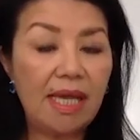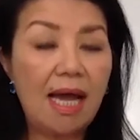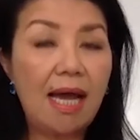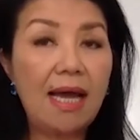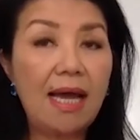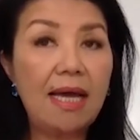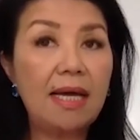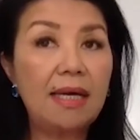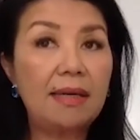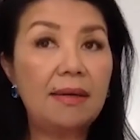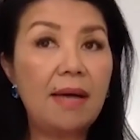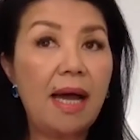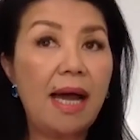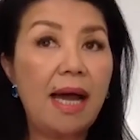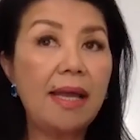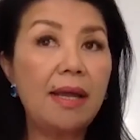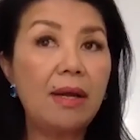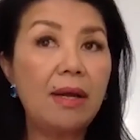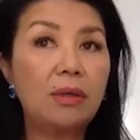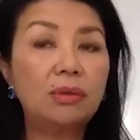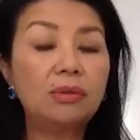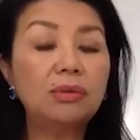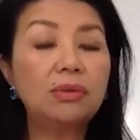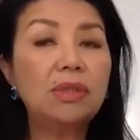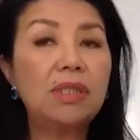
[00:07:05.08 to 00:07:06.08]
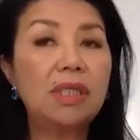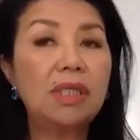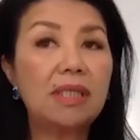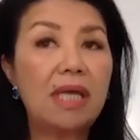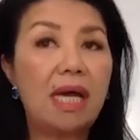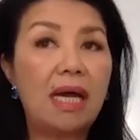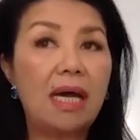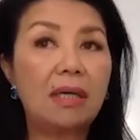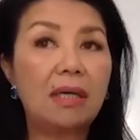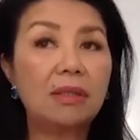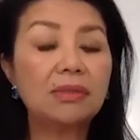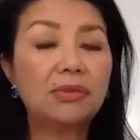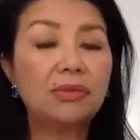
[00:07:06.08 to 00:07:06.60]
Uh, I owned that
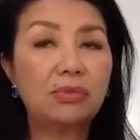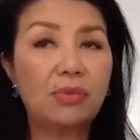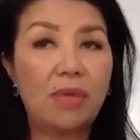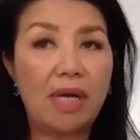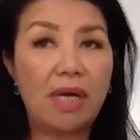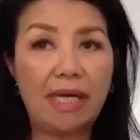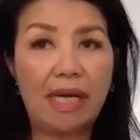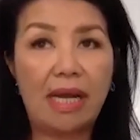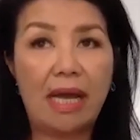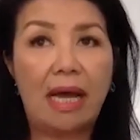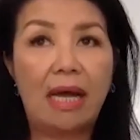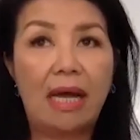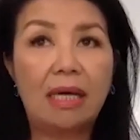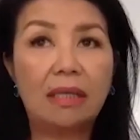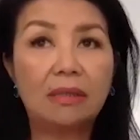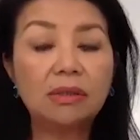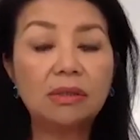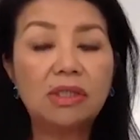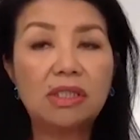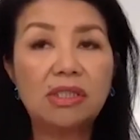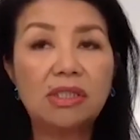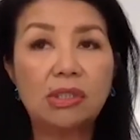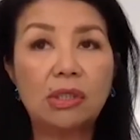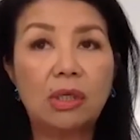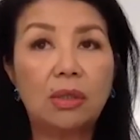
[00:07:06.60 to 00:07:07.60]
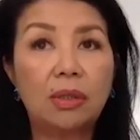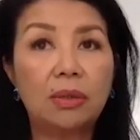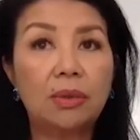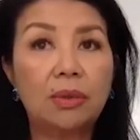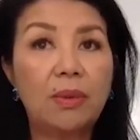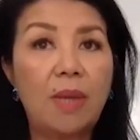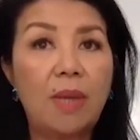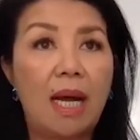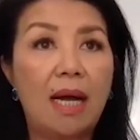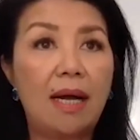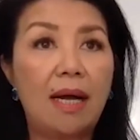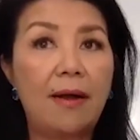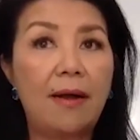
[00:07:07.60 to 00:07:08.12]
house right out.
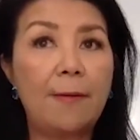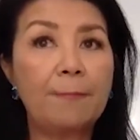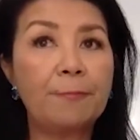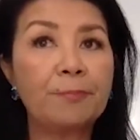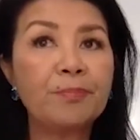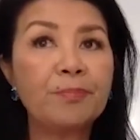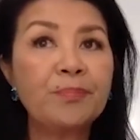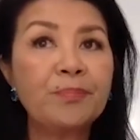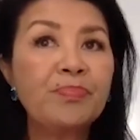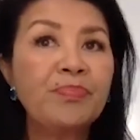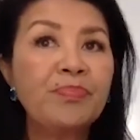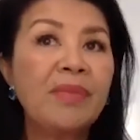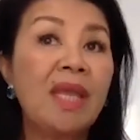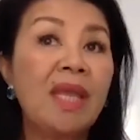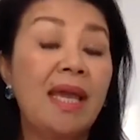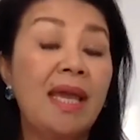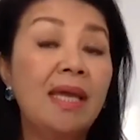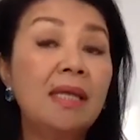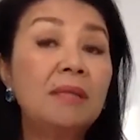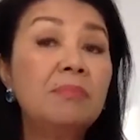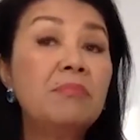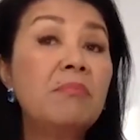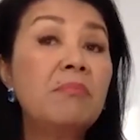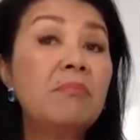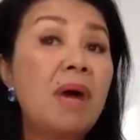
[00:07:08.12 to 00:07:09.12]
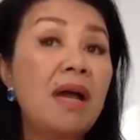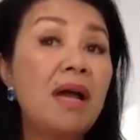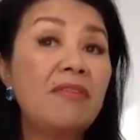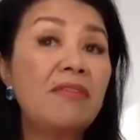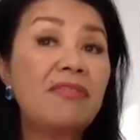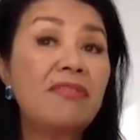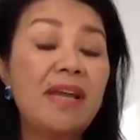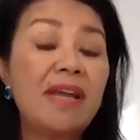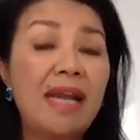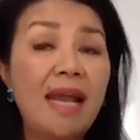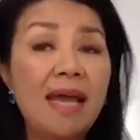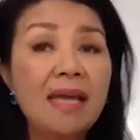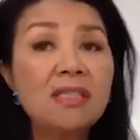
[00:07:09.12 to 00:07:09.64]
So, um, and my
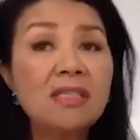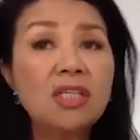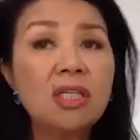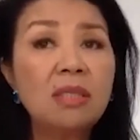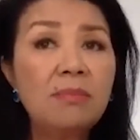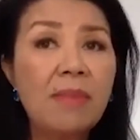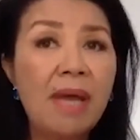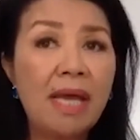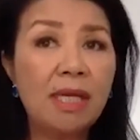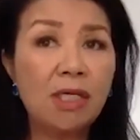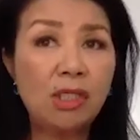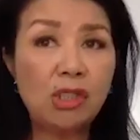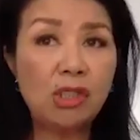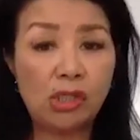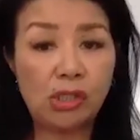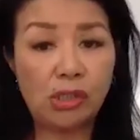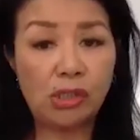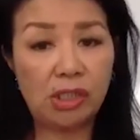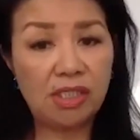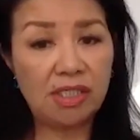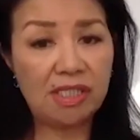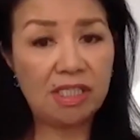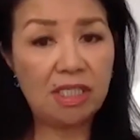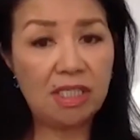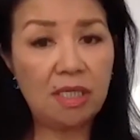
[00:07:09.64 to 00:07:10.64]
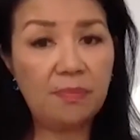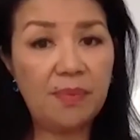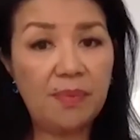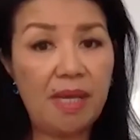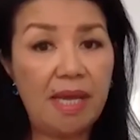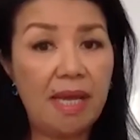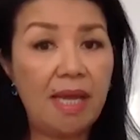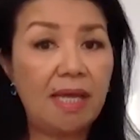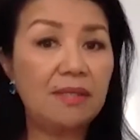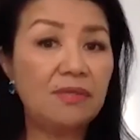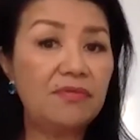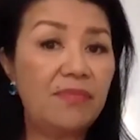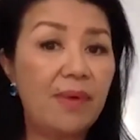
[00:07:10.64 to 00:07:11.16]
financial manager and
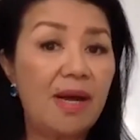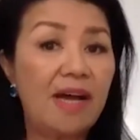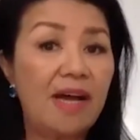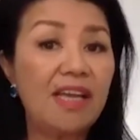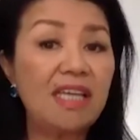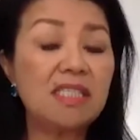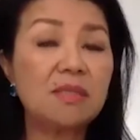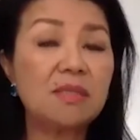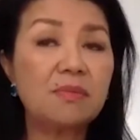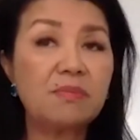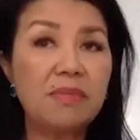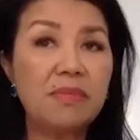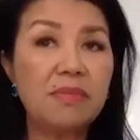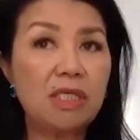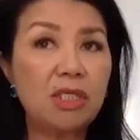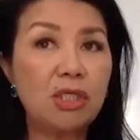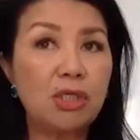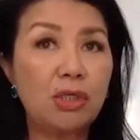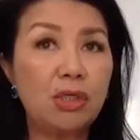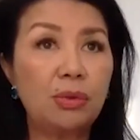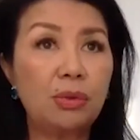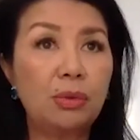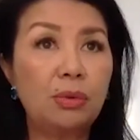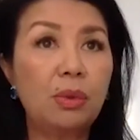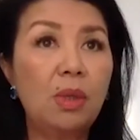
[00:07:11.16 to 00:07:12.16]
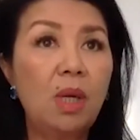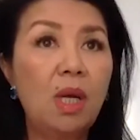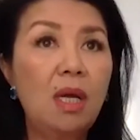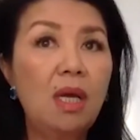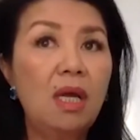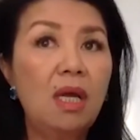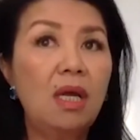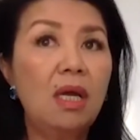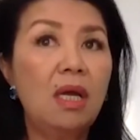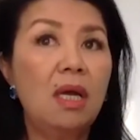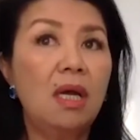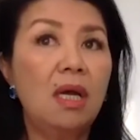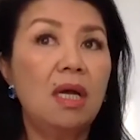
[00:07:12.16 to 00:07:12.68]
CPA advised me to
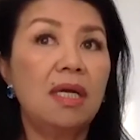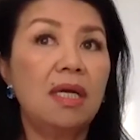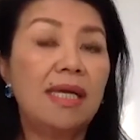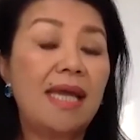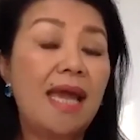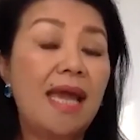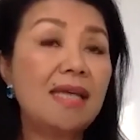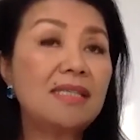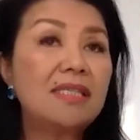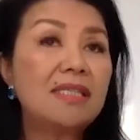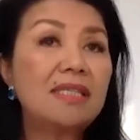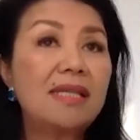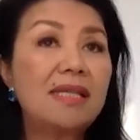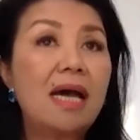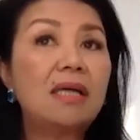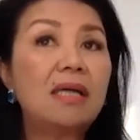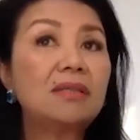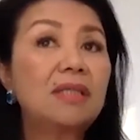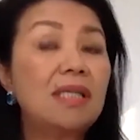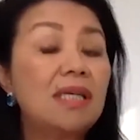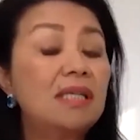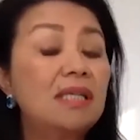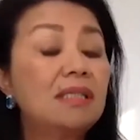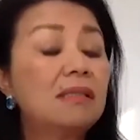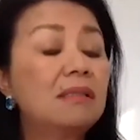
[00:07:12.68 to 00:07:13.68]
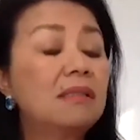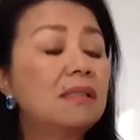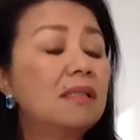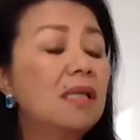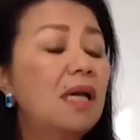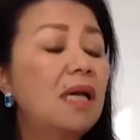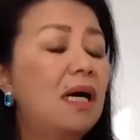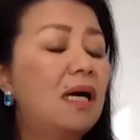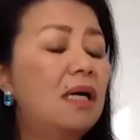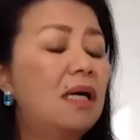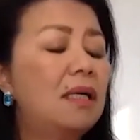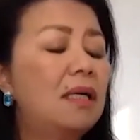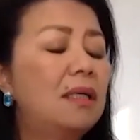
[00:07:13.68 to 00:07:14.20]
cash it out and
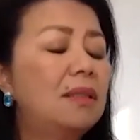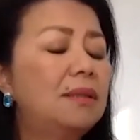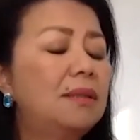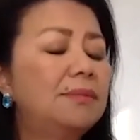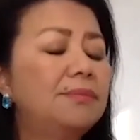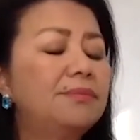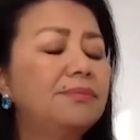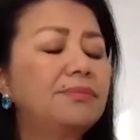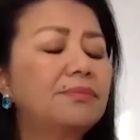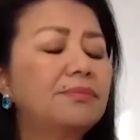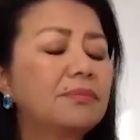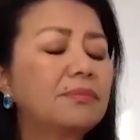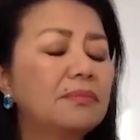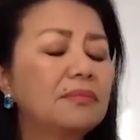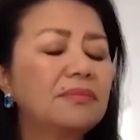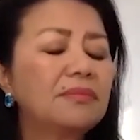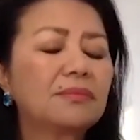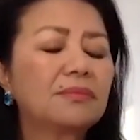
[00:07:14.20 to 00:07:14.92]
um,